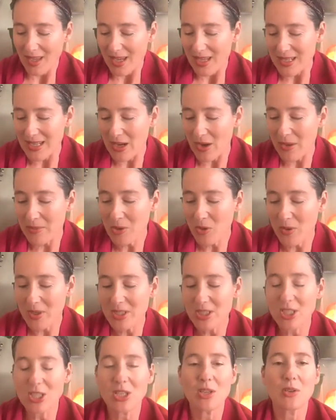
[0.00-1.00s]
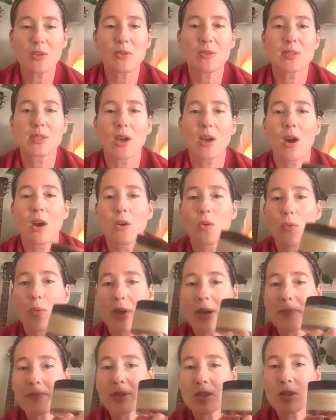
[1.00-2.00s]
And now I'm going to use our
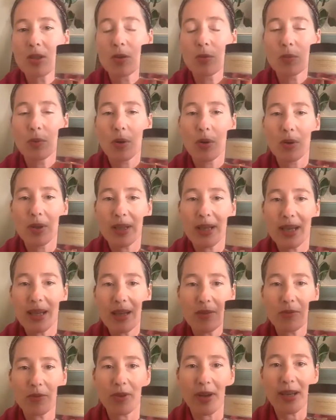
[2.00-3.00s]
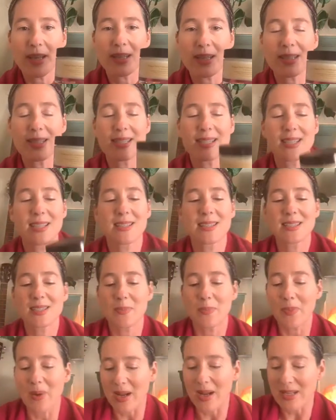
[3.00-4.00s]
whipped neroli and frankincense
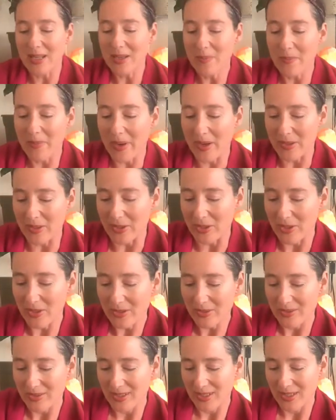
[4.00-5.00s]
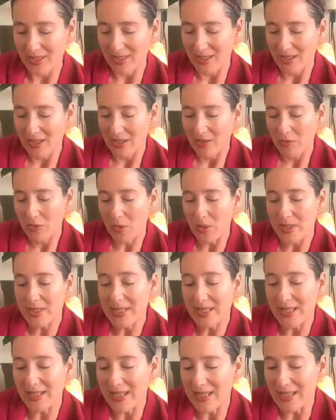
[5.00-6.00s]
body butter. Of
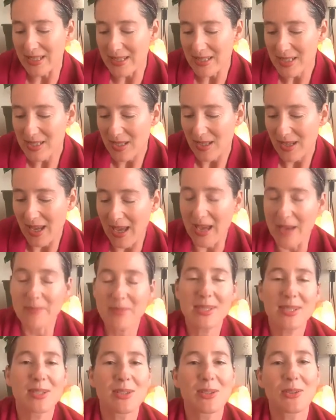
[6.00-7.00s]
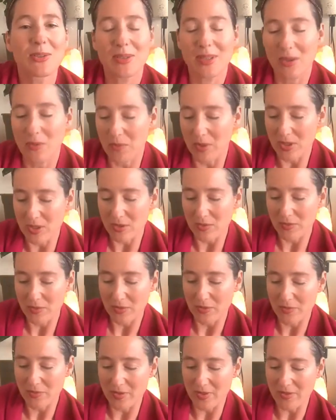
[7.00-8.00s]
course, it is absolutely
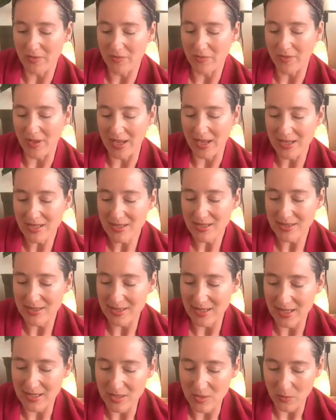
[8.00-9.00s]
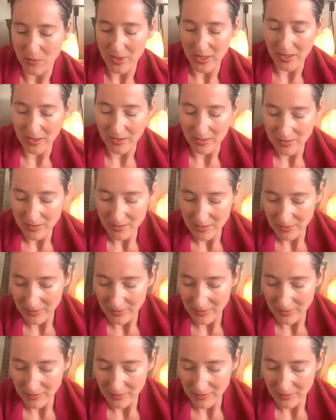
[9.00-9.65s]
wonderful for the face as well.